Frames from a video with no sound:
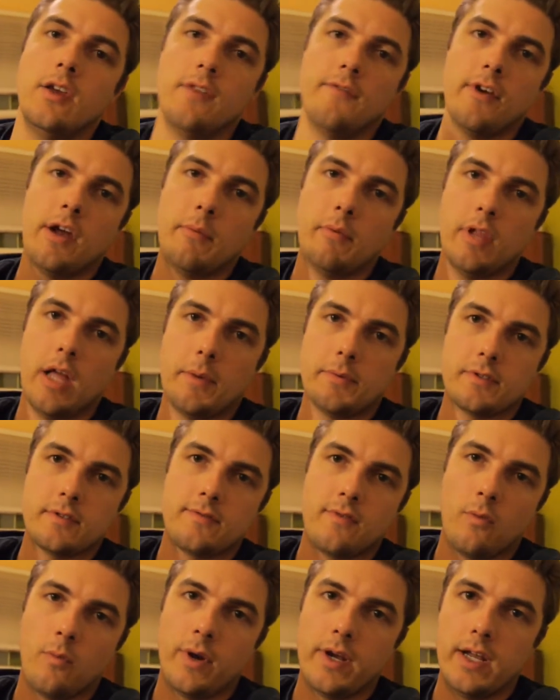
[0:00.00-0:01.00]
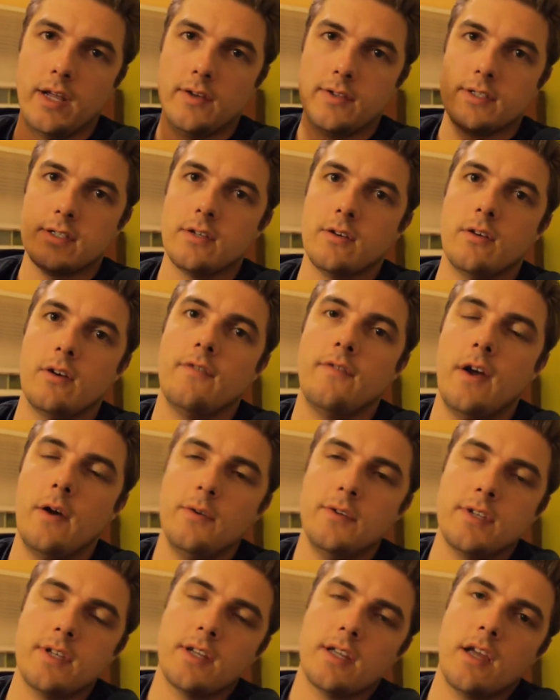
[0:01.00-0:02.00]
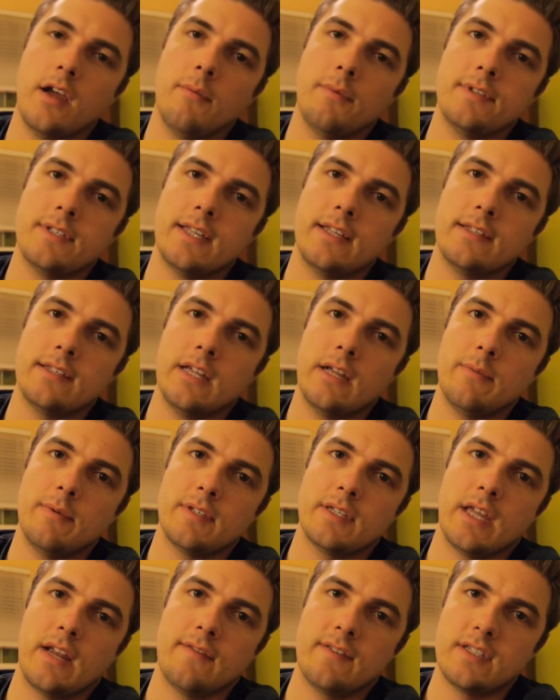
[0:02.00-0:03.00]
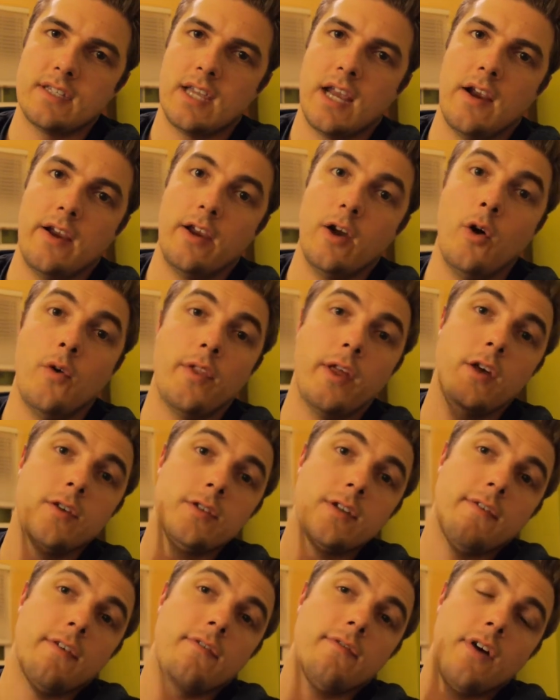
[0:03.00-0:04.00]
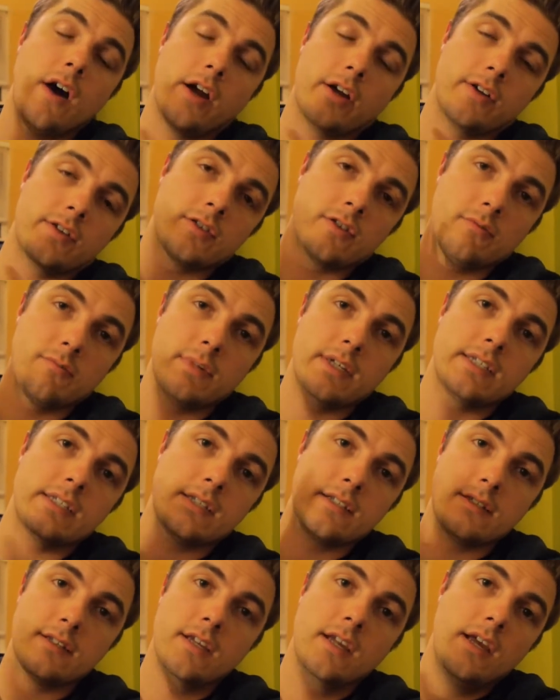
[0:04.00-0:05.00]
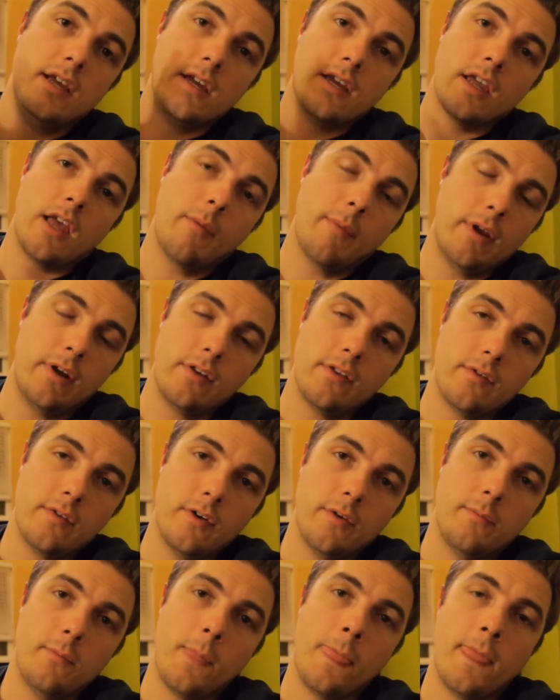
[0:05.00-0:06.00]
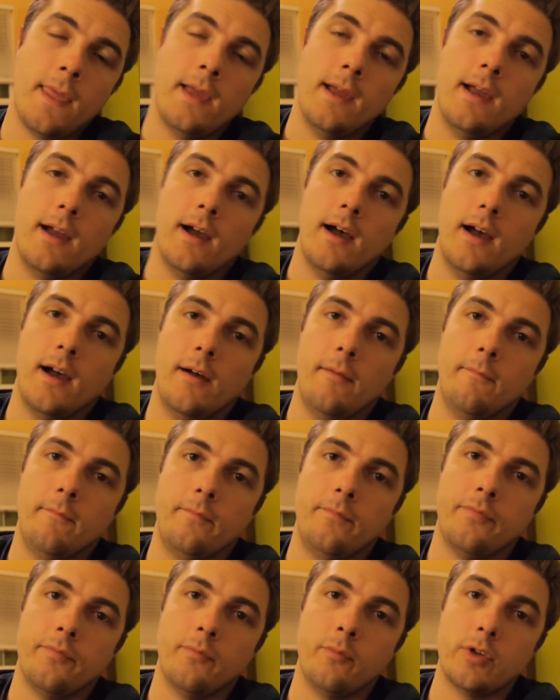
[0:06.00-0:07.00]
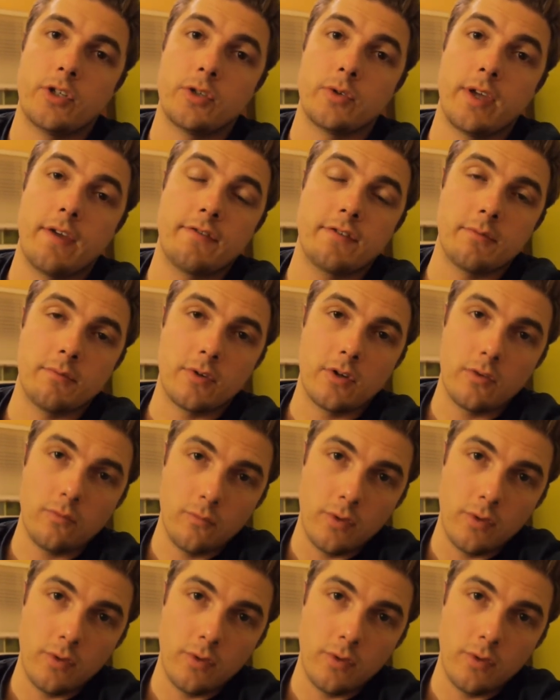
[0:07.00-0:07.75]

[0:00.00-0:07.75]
You have a couple options for windows. So if I was going to come and set this up as kind of a scary, they also have a fogger, so mist is coming into the room, which will give some